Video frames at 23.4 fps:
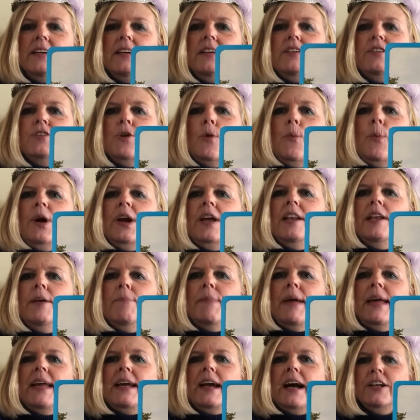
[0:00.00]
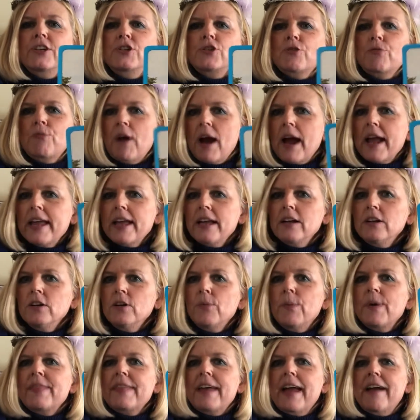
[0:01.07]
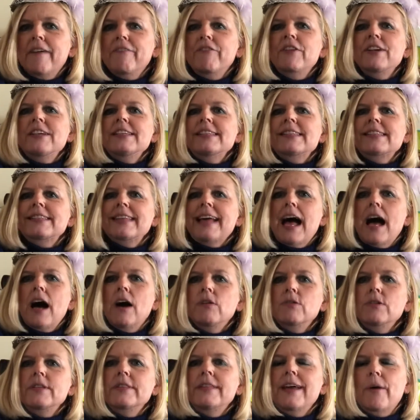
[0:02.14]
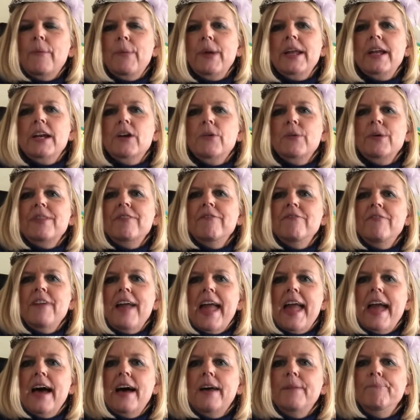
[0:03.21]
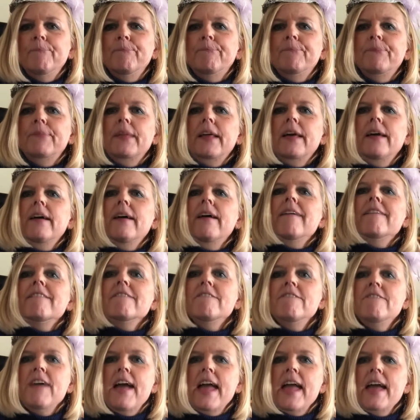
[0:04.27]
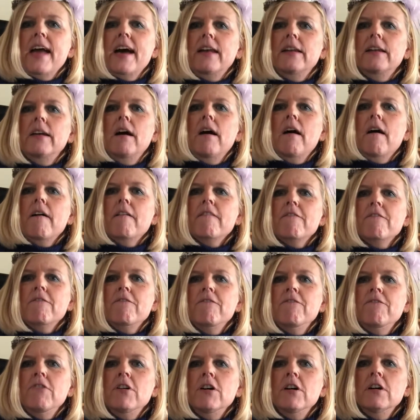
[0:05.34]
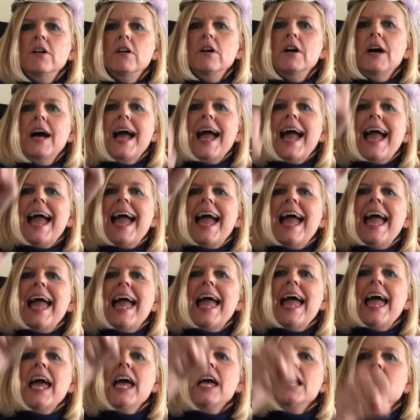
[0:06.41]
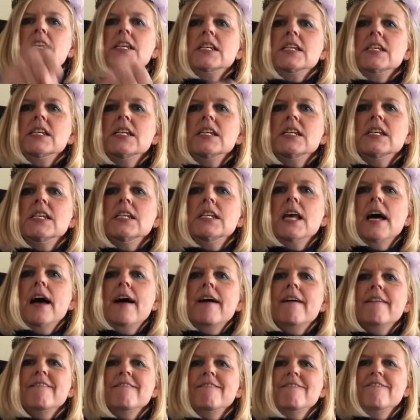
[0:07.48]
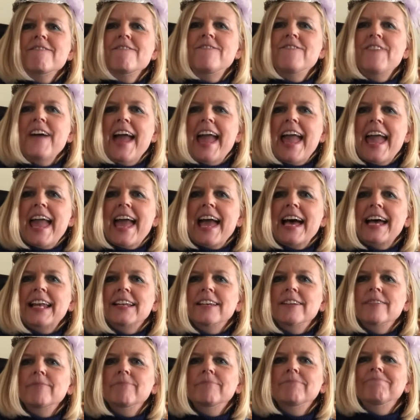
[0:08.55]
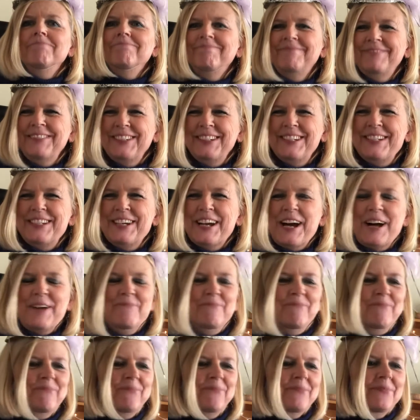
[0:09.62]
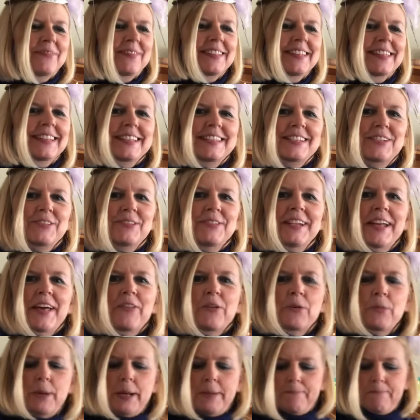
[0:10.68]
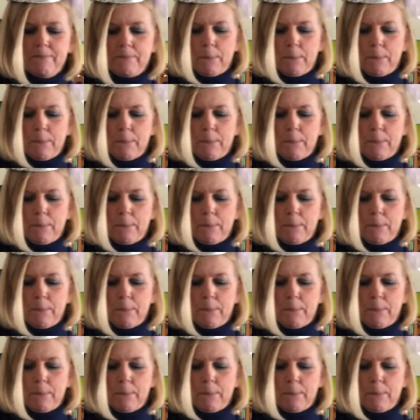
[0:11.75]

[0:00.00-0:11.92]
So we're gonna make a triangle with every sound that we hear with van. Van, v, n, van. Good job. Let's do another one.